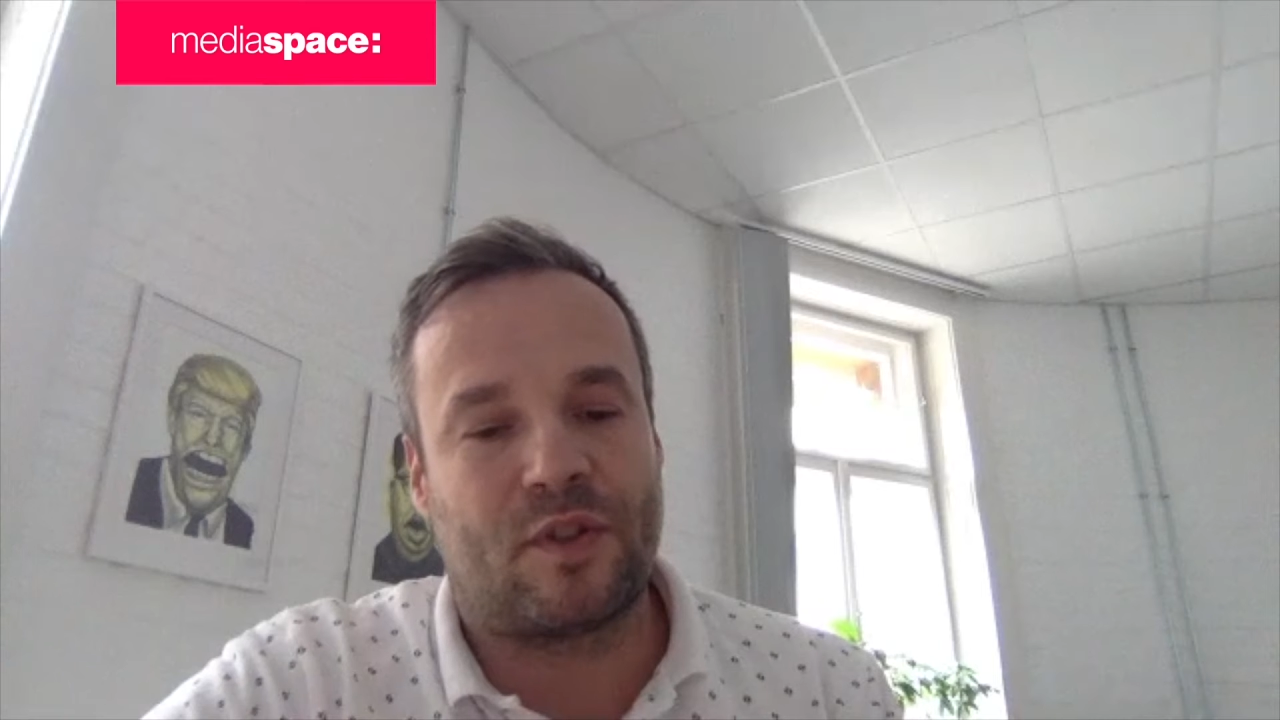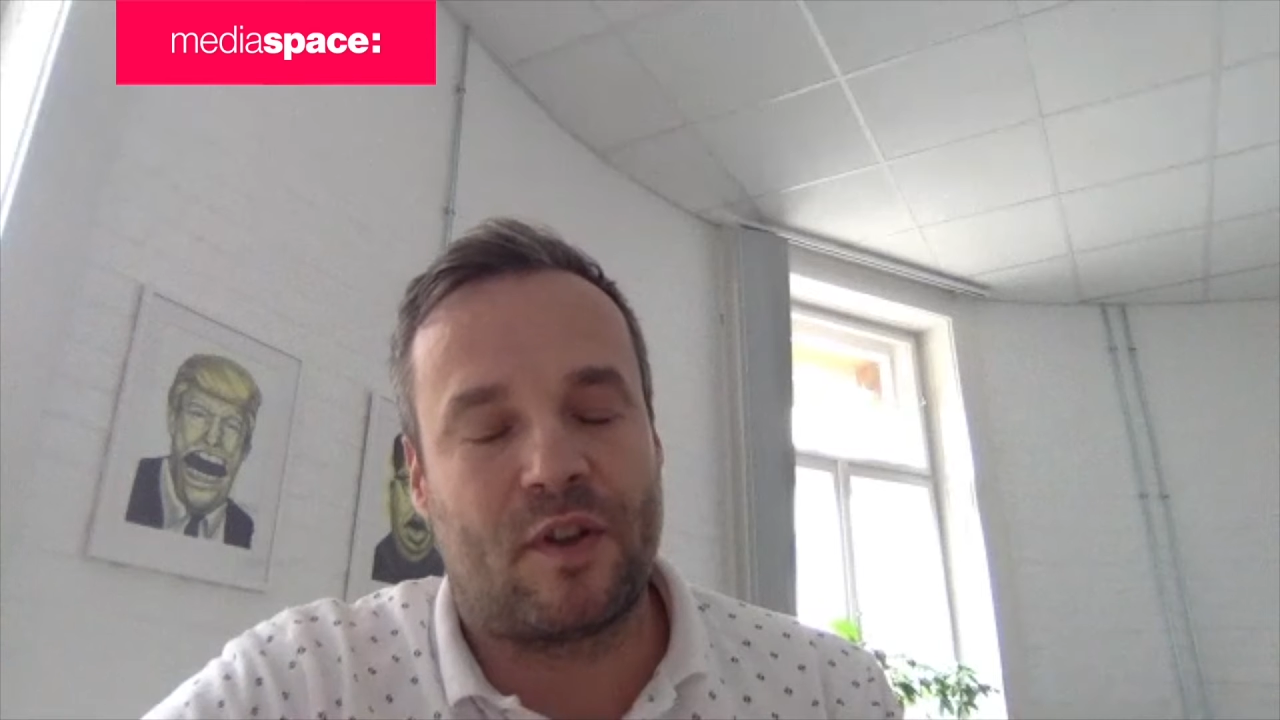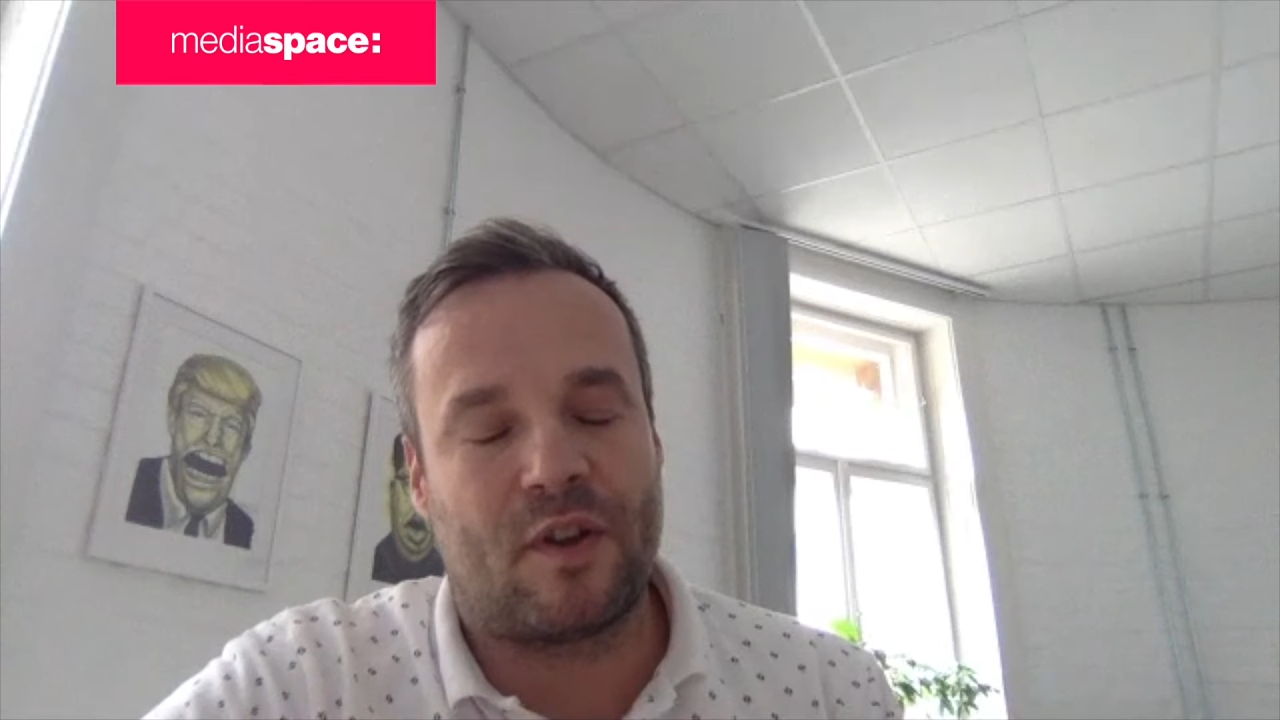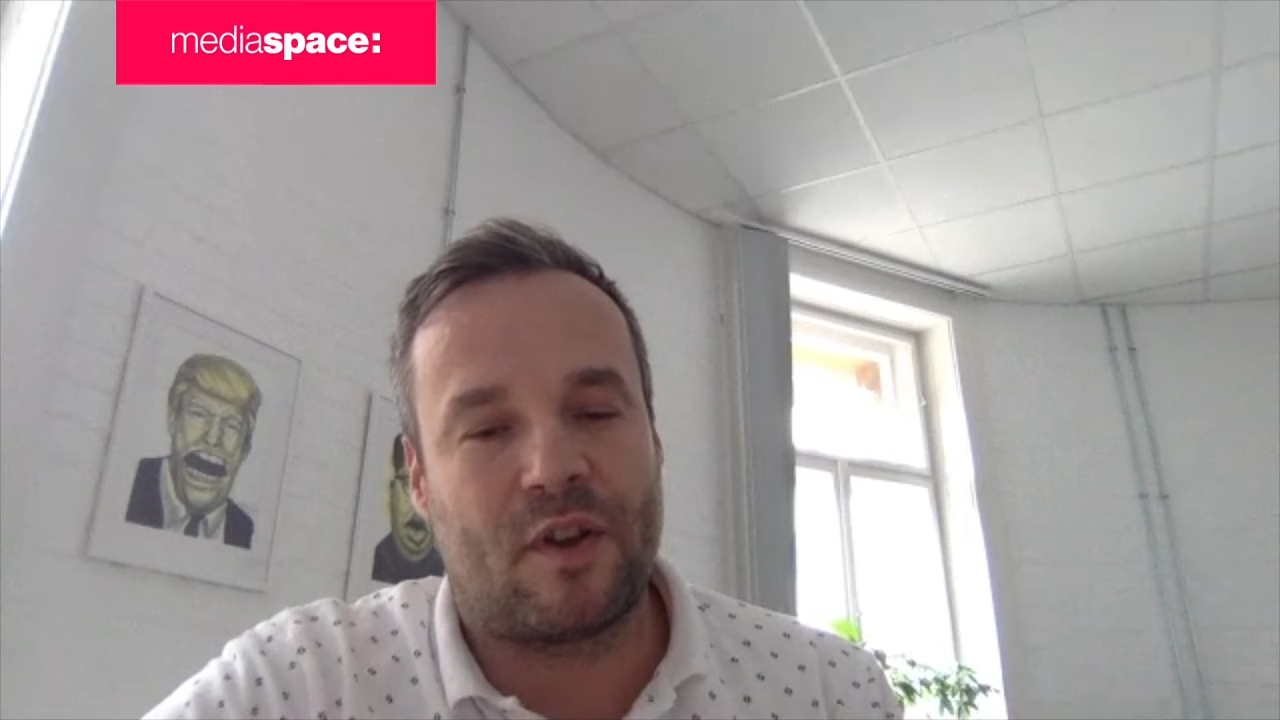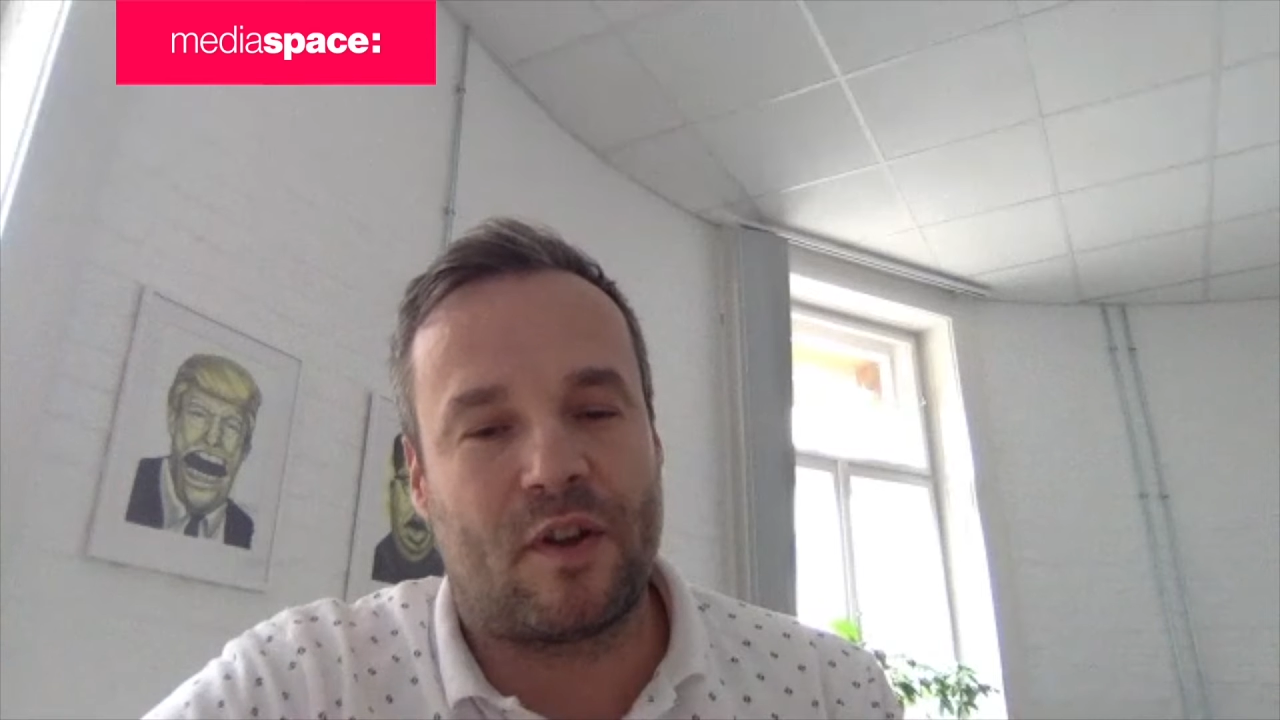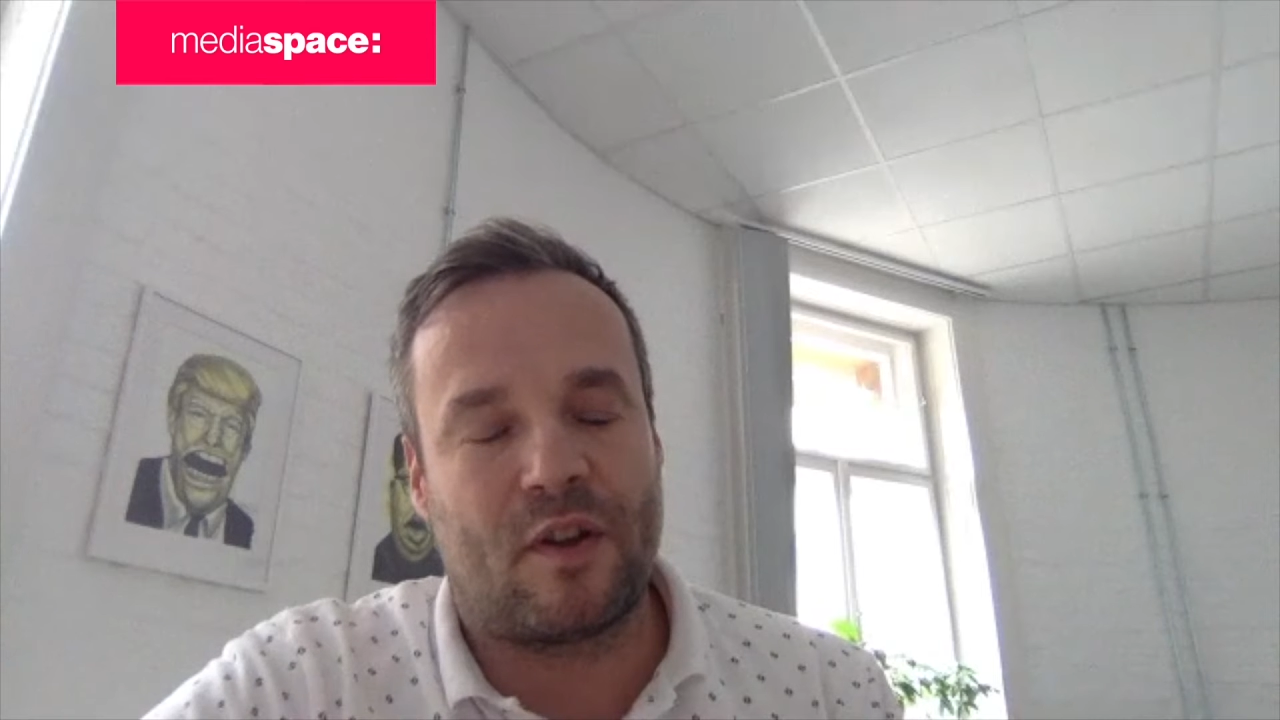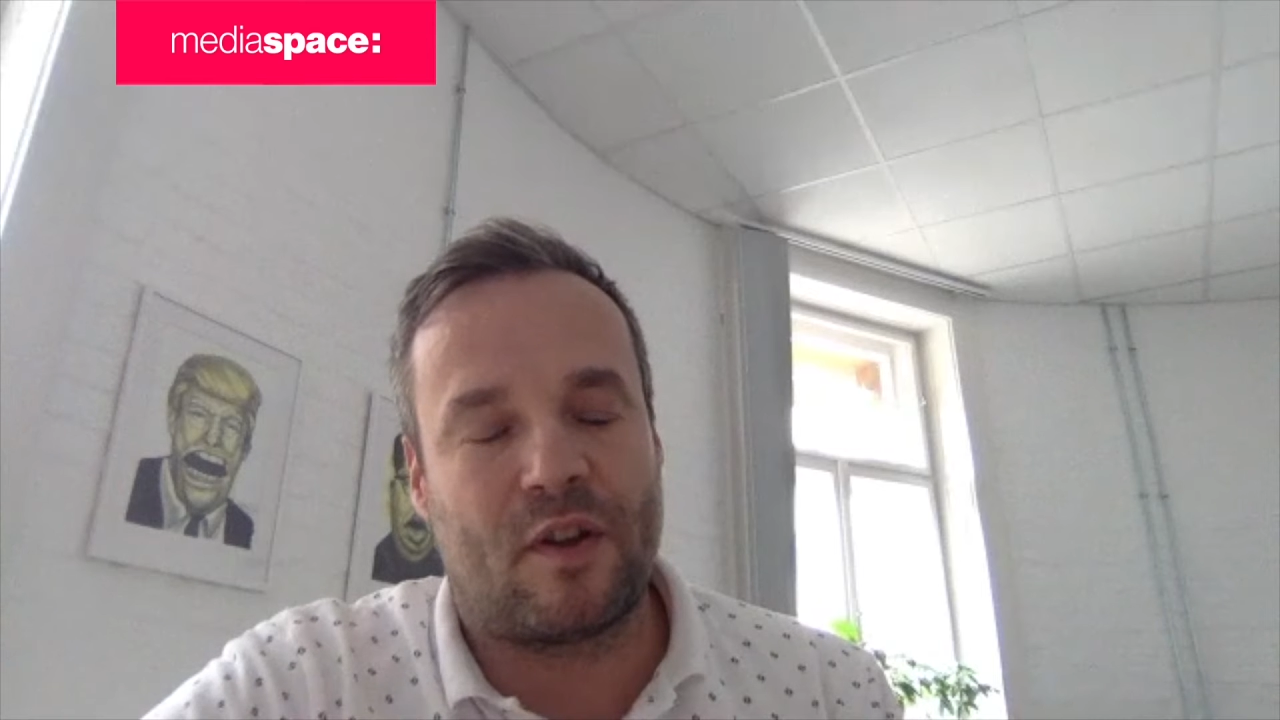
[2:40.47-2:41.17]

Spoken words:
the